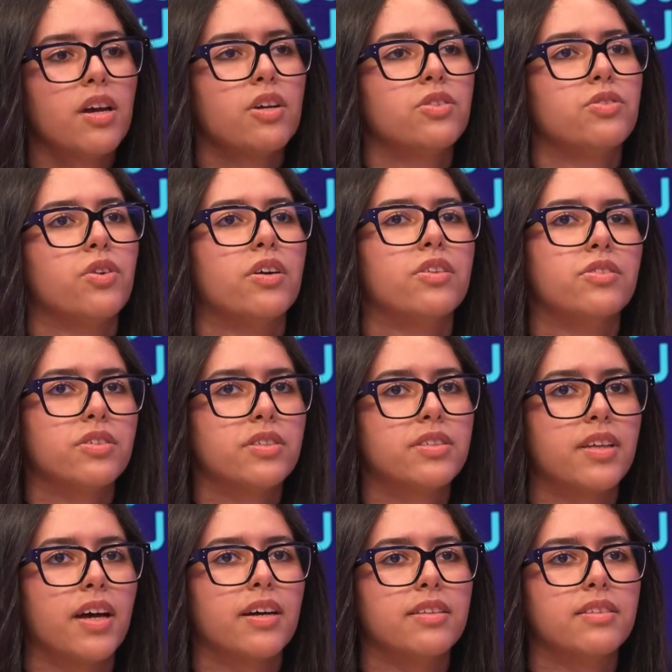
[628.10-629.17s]
to
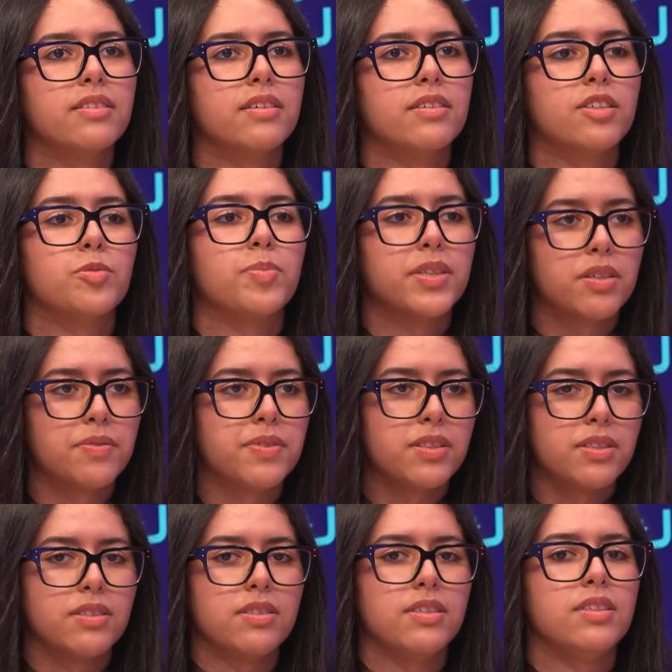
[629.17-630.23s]
understand the
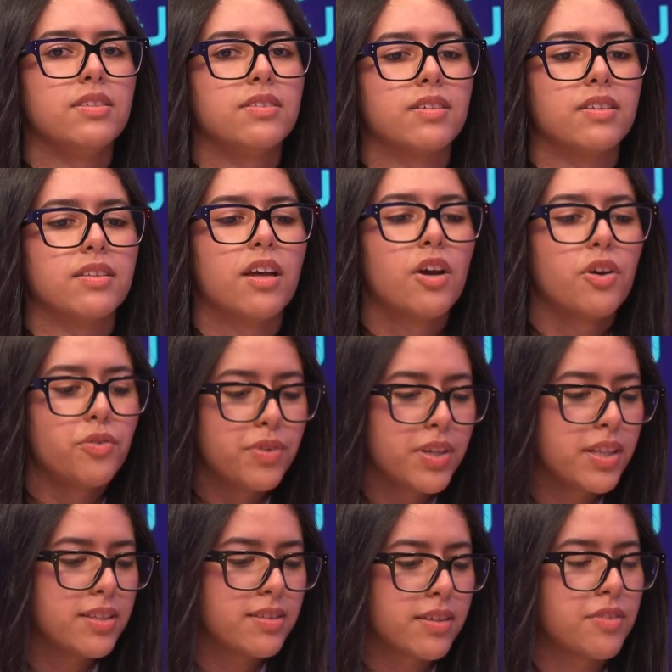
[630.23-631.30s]
specificities and
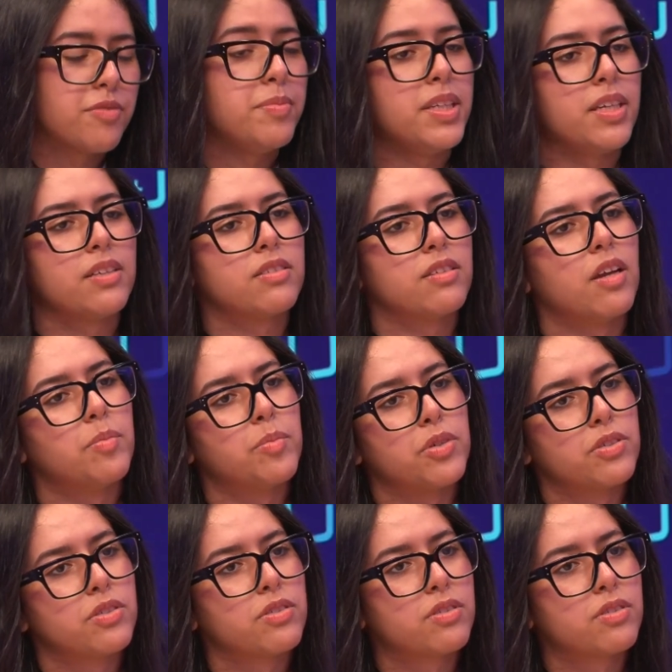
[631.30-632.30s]
really to give meaning to numbers.